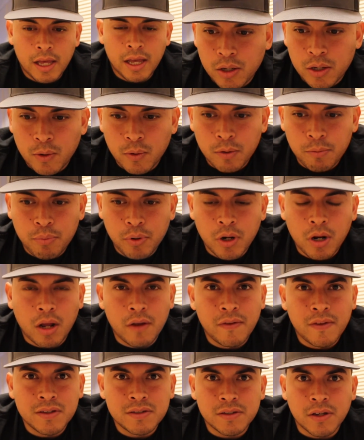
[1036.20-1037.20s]
And you were put
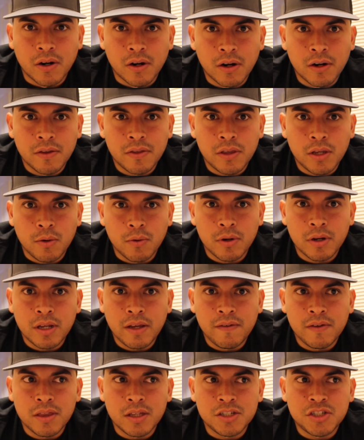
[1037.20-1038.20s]
on this earth, you were
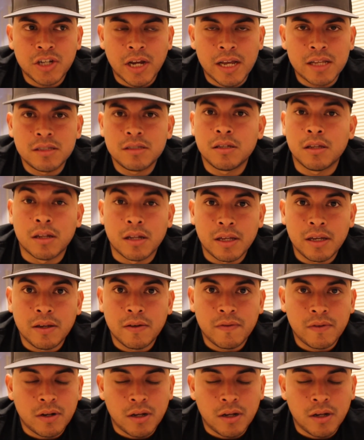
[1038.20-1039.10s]
given the chance to live.